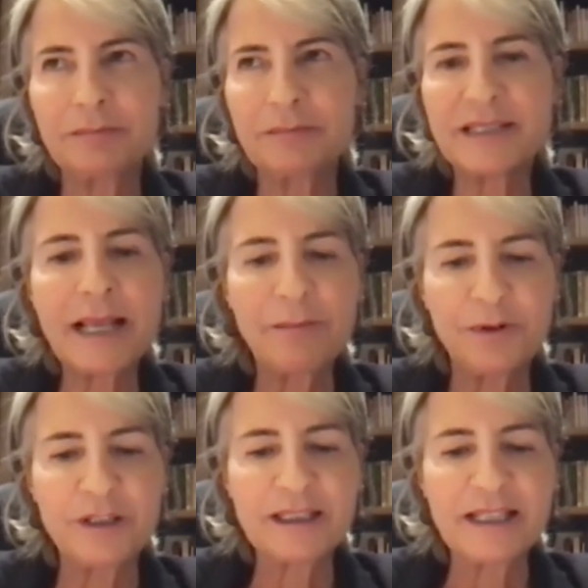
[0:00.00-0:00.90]

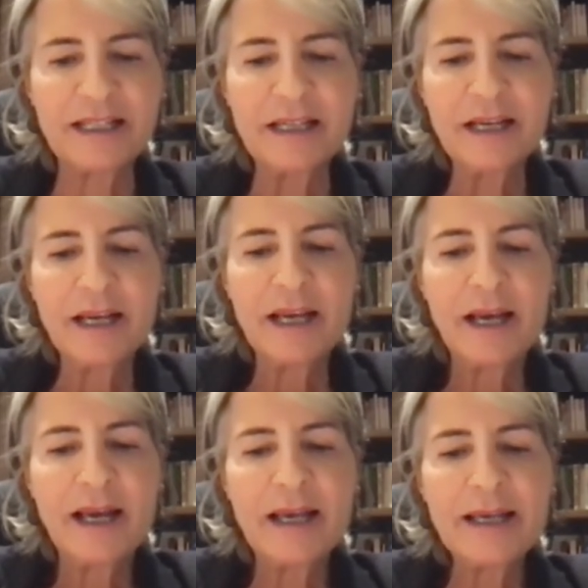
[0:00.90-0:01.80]
separately
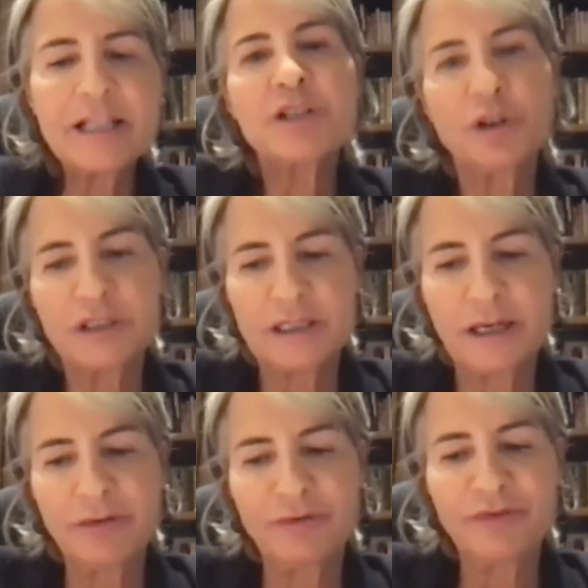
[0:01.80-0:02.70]
is not
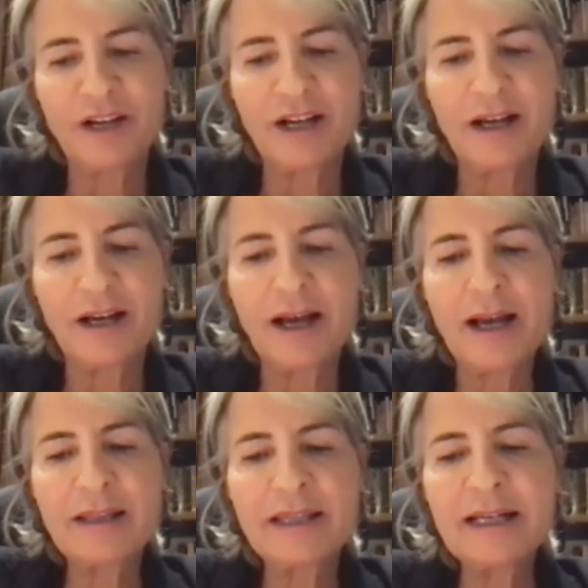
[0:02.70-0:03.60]
enough.
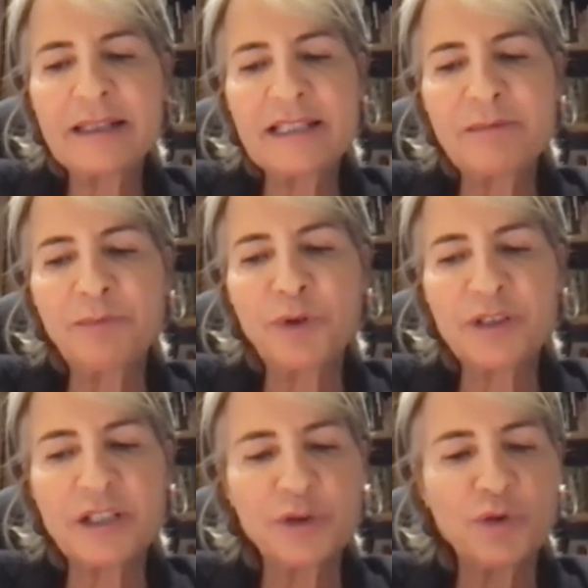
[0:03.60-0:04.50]
I think it is
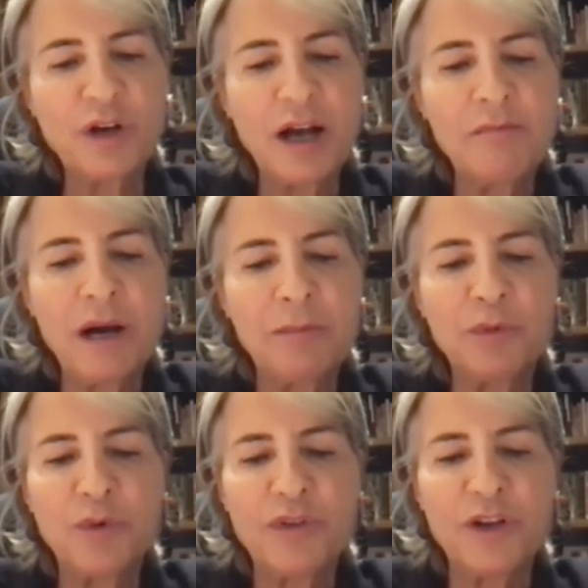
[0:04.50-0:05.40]
important to come up
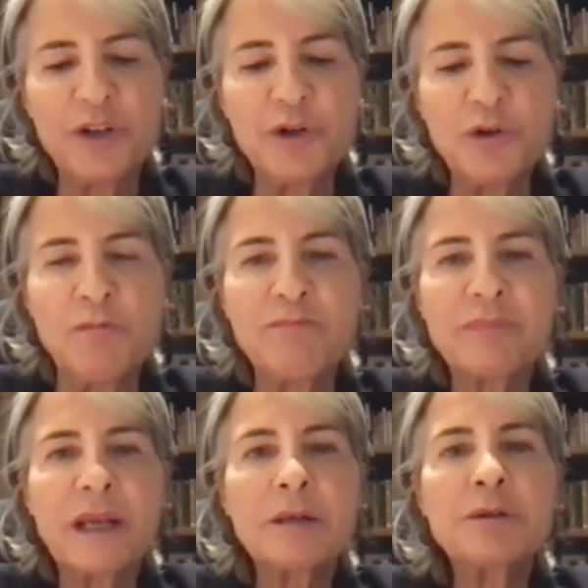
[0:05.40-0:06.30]
with a new
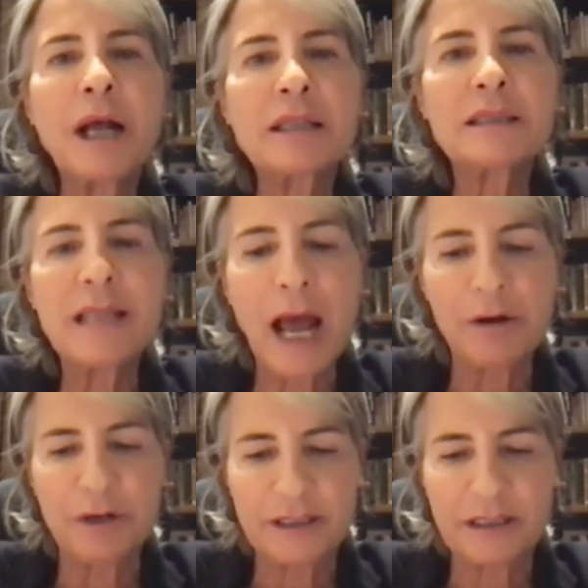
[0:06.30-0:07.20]
grand
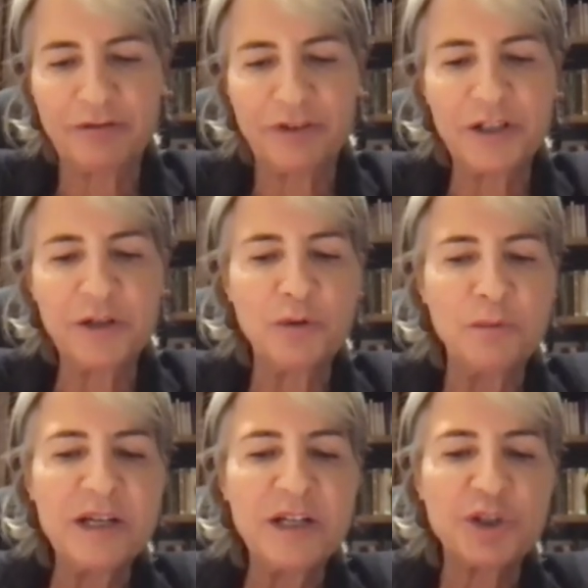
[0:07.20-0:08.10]
narrative, a new
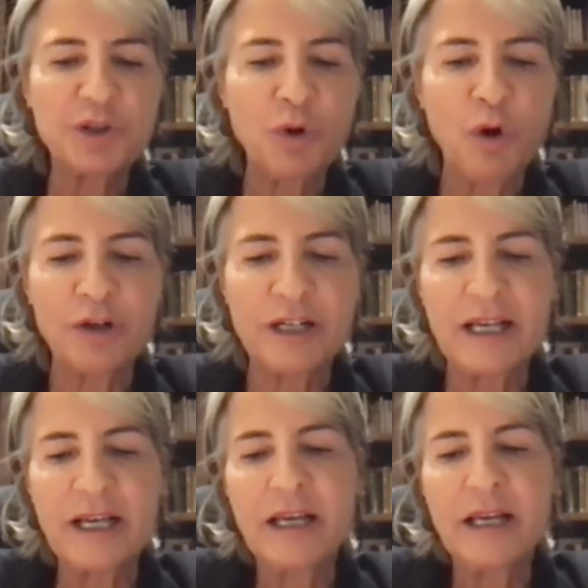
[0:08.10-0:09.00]
big story,